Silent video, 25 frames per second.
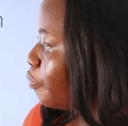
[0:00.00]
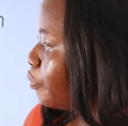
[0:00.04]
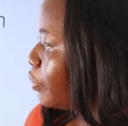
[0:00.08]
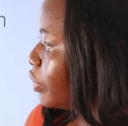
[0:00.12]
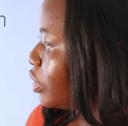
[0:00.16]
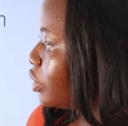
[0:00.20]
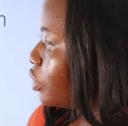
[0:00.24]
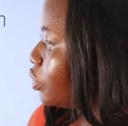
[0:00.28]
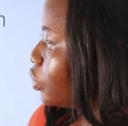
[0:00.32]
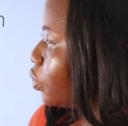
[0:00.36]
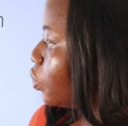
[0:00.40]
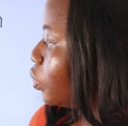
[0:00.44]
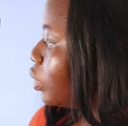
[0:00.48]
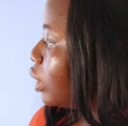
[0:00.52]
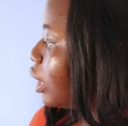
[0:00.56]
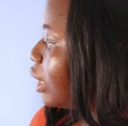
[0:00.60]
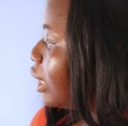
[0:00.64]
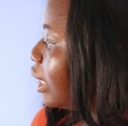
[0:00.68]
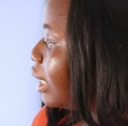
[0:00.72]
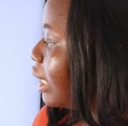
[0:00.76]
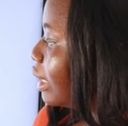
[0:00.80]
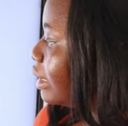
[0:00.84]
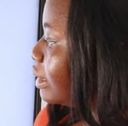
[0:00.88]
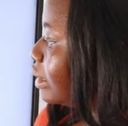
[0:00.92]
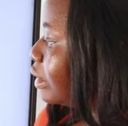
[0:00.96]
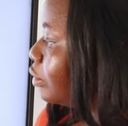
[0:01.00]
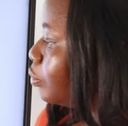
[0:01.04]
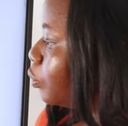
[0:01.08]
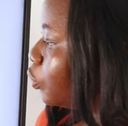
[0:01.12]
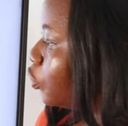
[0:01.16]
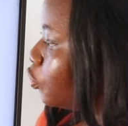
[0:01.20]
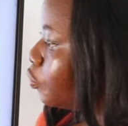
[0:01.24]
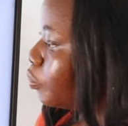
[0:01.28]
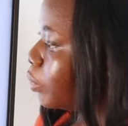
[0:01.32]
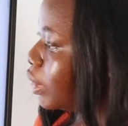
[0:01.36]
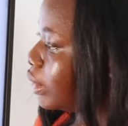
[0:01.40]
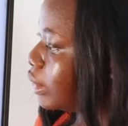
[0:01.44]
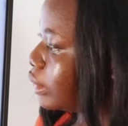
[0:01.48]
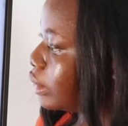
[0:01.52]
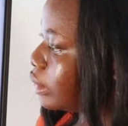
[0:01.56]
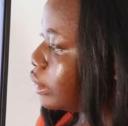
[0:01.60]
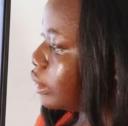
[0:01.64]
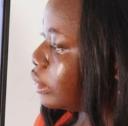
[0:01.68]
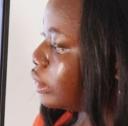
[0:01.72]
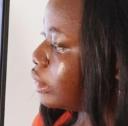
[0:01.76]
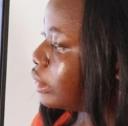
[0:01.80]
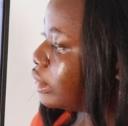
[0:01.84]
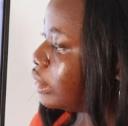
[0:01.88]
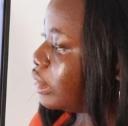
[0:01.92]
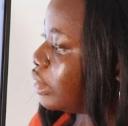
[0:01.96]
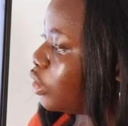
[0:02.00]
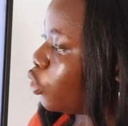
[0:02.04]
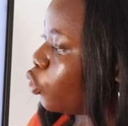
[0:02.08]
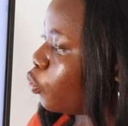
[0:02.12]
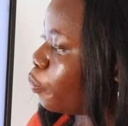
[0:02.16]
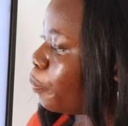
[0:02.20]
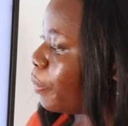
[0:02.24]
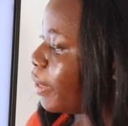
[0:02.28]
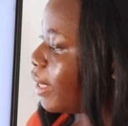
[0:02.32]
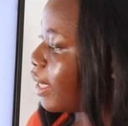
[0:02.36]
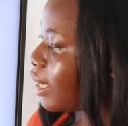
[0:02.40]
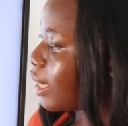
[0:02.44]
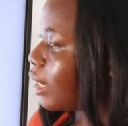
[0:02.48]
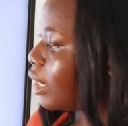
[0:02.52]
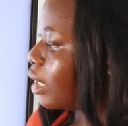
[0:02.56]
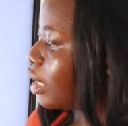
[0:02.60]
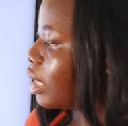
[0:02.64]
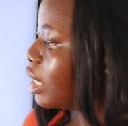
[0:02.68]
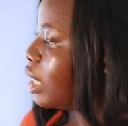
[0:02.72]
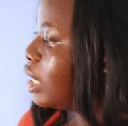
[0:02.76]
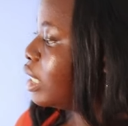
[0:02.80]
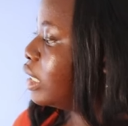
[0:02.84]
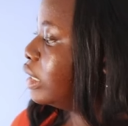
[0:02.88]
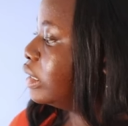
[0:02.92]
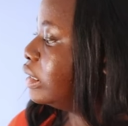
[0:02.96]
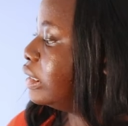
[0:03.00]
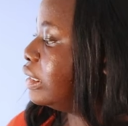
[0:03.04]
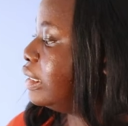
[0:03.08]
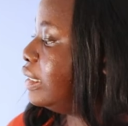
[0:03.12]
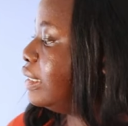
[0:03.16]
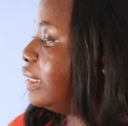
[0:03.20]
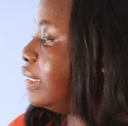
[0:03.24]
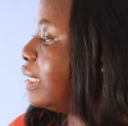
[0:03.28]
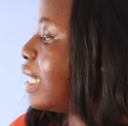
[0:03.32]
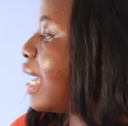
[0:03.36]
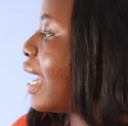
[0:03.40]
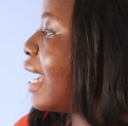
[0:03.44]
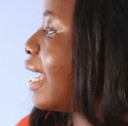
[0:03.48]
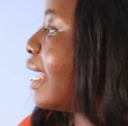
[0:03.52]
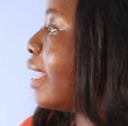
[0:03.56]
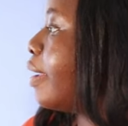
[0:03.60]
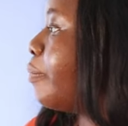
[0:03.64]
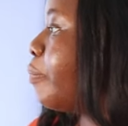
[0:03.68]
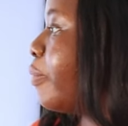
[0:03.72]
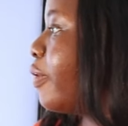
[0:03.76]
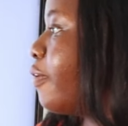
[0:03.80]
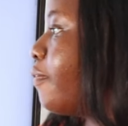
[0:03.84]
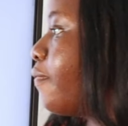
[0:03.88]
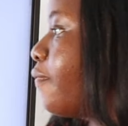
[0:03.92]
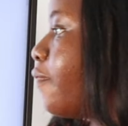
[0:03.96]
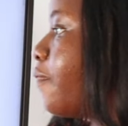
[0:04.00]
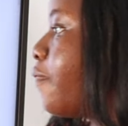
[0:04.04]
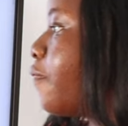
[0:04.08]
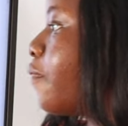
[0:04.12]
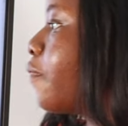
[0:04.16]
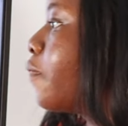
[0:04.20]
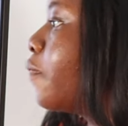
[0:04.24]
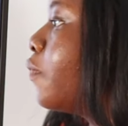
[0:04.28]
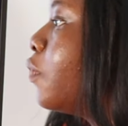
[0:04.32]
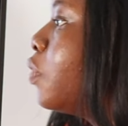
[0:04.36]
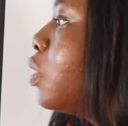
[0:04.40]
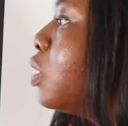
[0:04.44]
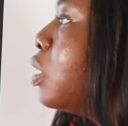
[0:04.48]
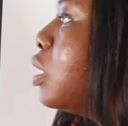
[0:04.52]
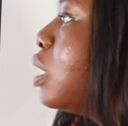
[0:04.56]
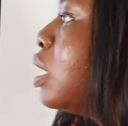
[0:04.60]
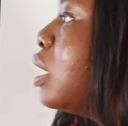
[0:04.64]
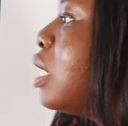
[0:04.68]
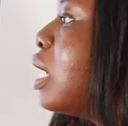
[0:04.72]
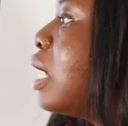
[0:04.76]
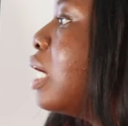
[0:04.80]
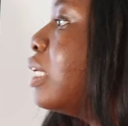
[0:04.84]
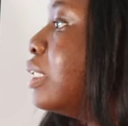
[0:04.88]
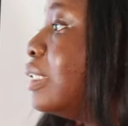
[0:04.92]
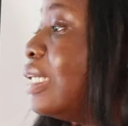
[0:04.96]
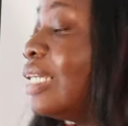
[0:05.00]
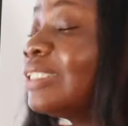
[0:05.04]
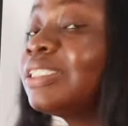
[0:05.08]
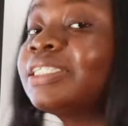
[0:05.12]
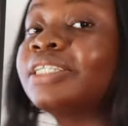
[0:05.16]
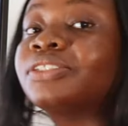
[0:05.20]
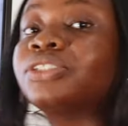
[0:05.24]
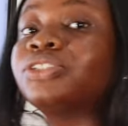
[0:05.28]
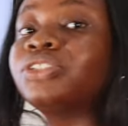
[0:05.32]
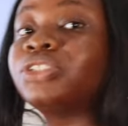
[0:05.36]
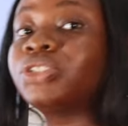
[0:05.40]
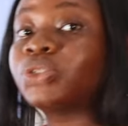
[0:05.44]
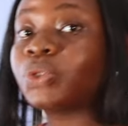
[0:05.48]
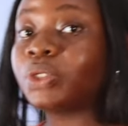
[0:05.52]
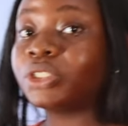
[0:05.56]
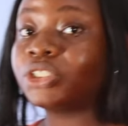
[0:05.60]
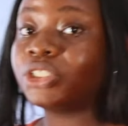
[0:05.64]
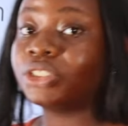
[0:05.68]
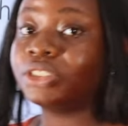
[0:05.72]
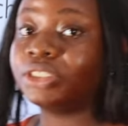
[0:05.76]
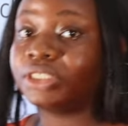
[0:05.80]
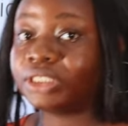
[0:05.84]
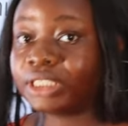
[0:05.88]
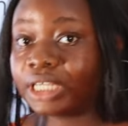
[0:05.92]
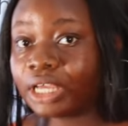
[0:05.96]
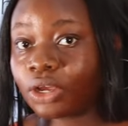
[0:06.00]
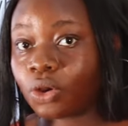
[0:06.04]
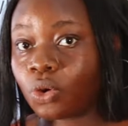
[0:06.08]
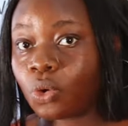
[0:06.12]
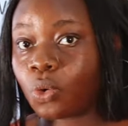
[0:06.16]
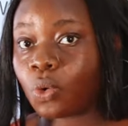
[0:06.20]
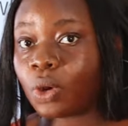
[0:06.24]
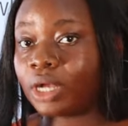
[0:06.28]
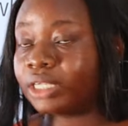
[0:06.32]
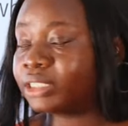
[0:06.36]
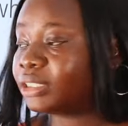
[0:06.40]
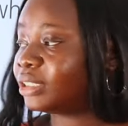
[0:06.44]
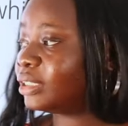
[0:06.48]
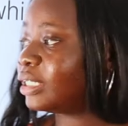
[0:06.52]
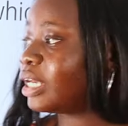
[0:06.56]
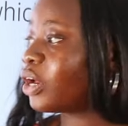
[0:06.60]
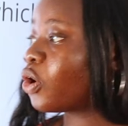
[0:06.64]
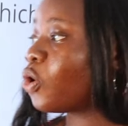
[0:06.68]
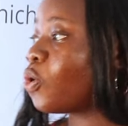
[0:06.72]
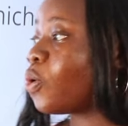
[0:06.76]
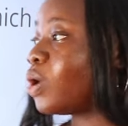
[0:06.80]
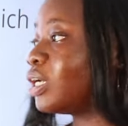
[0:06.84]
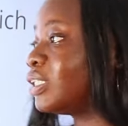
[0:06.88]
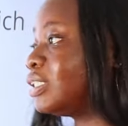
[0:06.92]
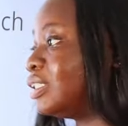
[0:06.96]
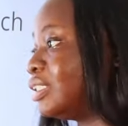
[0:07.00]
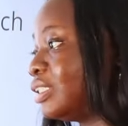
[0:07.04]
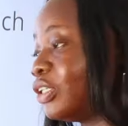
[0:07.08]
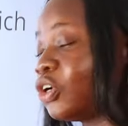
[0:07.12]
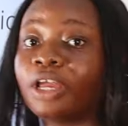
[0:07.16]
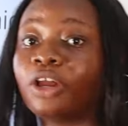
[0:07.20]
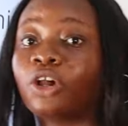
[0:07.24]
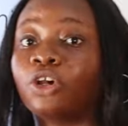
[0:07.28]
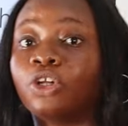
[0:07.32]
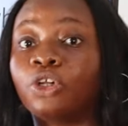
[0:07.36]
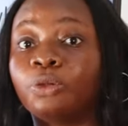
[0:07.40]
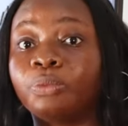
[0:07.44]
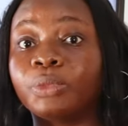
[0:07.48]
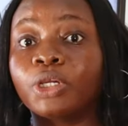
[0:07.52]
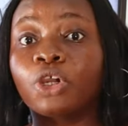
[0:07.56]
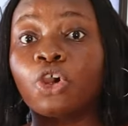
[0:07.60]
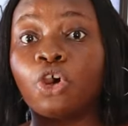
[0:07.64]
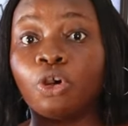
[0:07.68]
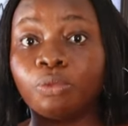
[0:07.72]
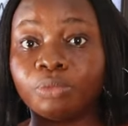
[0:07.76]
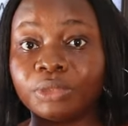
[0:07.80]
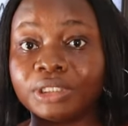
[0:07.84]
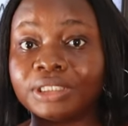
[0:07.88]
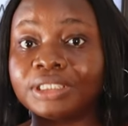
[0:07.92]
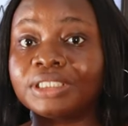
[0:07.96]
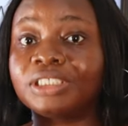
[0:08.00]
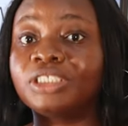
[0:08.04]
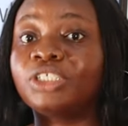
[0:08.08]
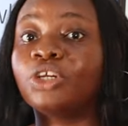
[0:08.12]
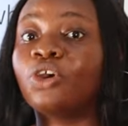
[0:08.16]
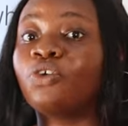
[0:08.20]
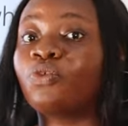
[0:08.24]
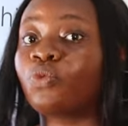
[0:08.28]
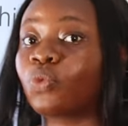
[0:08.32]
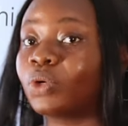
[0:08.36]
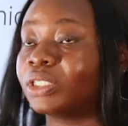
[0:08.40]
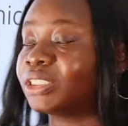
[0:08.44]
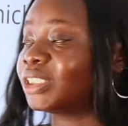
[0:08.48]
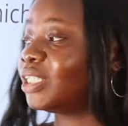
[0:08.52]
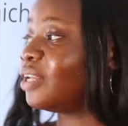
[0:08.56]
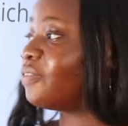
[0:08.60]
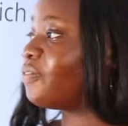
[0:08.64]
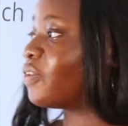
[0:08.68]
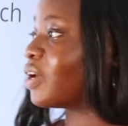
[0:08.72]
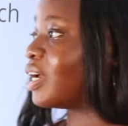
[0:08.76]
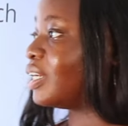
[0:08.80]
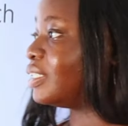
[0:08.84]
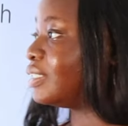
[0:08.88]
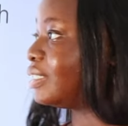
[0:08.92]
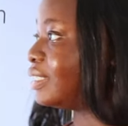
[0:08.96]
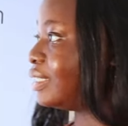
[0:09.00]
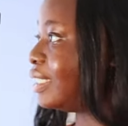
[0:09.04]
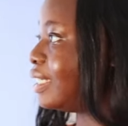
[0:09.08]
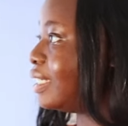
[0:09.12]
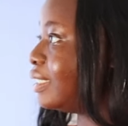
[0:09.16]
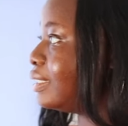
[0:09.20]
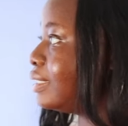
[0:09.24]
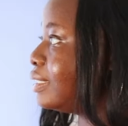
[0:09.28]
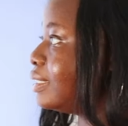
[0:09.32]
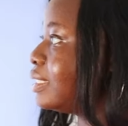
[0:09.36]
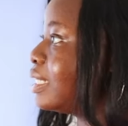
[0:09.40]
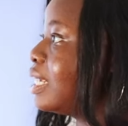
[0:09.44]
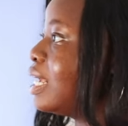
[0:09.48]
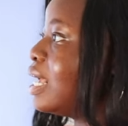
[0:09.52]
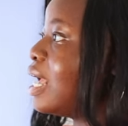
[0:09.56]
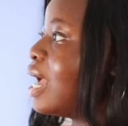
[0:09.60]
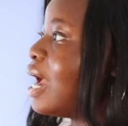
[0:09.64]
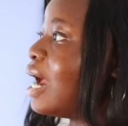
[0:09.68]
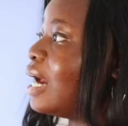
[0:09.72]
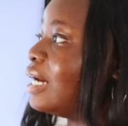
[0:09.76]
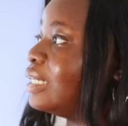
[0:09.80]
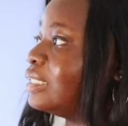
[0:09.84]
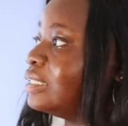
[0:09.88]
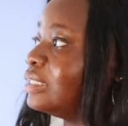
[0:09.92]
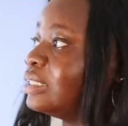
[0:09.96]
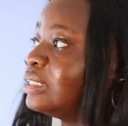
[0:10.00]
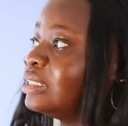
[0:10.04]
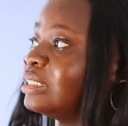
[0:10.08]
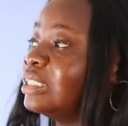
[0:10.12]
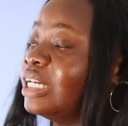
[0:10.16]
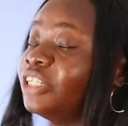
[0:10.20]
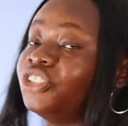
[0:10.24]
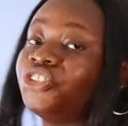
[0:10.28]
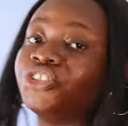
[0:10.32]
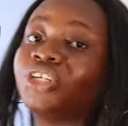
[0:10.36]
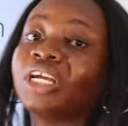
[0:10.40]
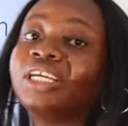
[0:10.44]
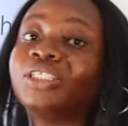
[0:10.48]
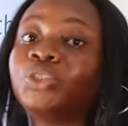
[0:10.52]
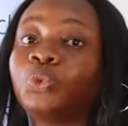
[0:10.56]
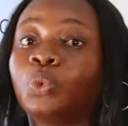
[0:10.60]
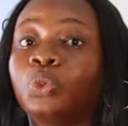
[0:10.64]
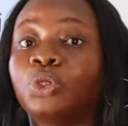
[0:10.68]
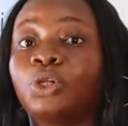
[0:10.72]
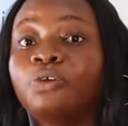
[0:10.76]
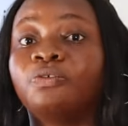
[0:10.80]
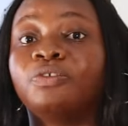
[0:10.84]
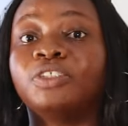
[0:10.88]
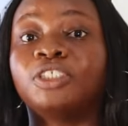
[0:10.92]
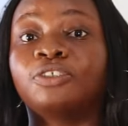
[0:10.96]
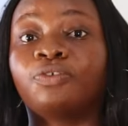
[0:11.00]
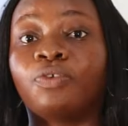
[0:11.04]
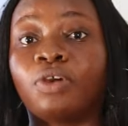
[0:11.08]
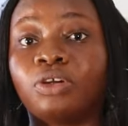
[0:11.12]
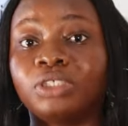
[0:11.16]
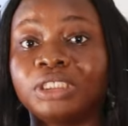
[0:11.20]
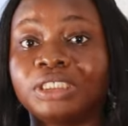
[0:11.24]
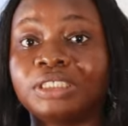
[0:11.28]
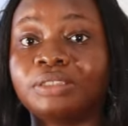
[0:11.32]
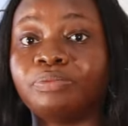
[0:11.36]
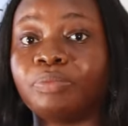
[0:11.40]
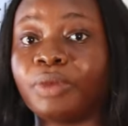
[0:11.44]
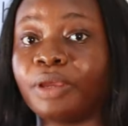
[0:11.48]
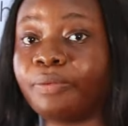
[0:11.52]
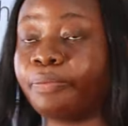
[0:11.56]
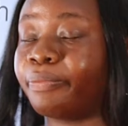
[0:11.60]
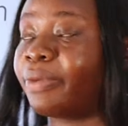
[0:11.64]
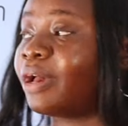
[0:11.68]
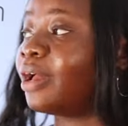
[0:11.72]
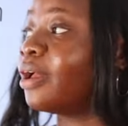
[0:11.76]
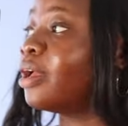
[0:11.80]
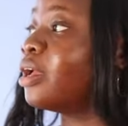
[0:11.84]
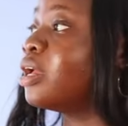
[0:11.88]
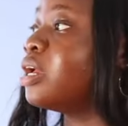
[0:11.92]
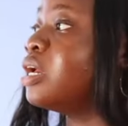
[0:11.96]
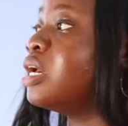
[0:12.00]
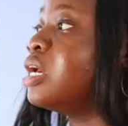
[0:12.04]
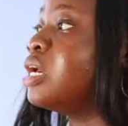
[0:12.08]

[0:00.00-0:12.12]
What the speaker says: B, Non-Aligned Movement, C, OPEC, D, IMF. And the answer to this question is ECOWAS. ECOWAS is the Economic Community of West African States, and Nigeria is one of its founding members.